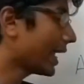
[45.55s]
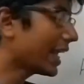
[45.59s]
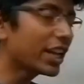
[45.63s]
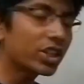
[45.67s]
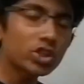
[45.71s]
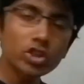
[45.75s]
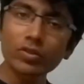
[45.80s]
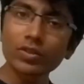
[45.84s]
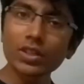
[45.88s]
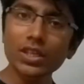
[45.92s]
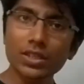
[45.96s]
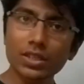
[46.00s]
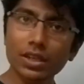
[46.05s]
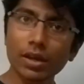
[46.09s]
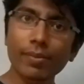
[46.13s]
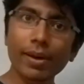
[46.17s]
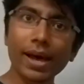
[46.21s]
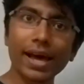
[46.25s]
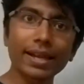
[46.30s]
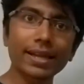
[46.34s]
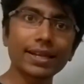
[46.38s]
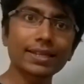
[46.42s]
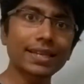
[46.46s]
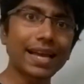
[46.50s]
each of these
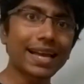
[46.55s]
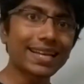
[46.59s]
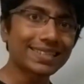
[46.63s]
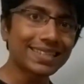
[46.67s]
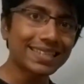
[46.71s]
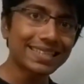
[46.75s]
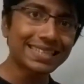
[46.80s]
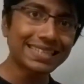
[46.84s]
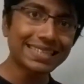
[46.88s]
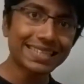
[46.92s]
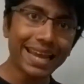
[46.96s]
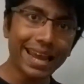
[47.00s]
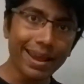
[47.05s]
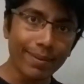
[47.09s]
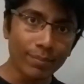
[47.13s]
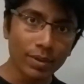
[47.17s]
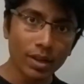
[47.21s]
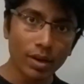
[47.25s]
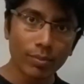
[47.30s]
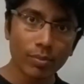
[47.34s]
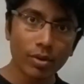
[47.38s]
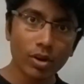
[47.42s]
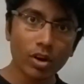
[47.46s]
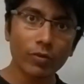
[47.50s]
subarrays has the
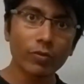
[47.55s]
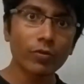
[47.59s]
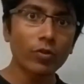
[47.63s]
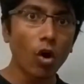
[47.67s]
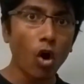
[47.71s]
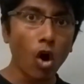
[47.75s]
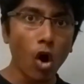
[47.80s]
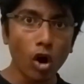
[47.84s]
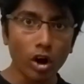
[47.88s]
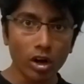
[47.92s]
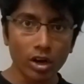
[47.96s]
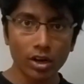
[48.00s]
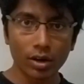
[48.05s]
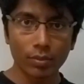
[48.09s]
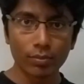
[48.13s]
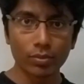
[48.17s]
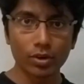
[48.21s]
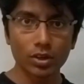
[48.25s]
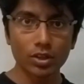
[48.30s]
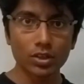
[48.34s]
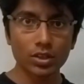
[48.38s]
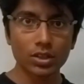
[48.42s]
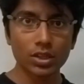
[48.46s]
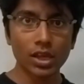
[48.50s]
same number of odd
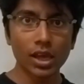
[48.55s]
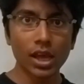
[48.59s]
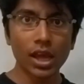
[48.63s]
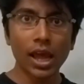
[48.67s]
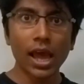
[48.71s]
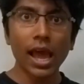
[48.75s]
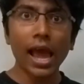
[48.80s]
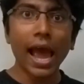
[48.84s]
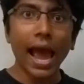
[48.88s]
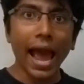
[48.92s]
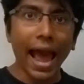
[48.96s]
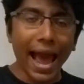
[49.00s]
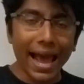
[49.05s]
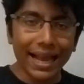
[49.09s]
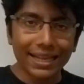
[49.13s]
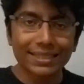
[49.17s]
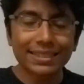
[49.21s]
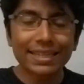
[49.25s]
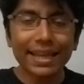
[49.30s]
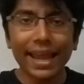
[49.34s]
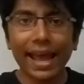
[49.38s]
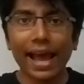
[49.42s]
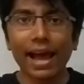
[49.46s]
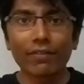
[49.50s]
numbers
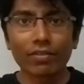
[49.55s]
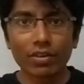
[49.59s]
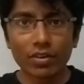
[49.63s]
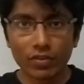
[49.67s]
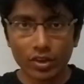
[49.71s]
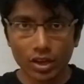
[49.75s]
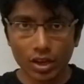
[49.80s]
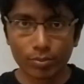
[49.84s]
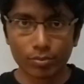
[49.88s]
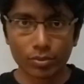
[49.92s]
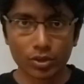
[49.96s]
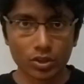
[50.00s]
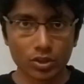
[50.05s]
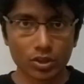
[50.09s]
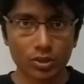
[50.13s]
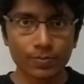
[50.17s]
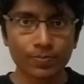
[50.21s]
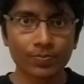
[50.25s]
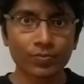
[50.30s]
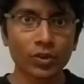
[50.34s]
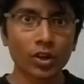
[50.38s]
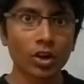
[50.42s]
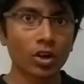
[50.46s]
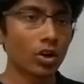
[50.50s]
as they have even
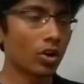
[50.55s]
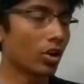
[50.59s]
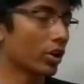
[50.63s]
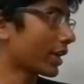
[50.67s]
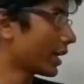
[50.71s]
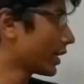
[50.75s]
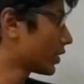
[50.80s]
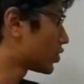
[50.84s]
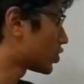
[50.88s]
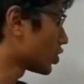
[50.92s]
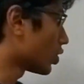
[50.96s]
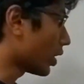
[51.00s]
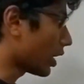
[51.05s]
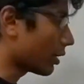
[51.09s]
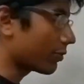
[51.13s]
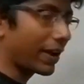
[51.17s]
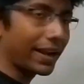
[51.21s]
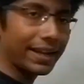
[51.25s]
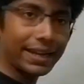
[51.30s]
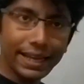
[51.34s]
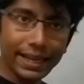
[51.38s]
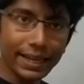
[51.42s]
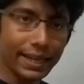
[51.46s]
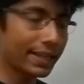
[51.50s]
numbers. Okay, so
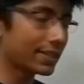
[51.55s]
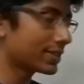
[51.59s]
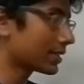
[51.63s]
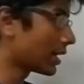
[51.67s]
if I take an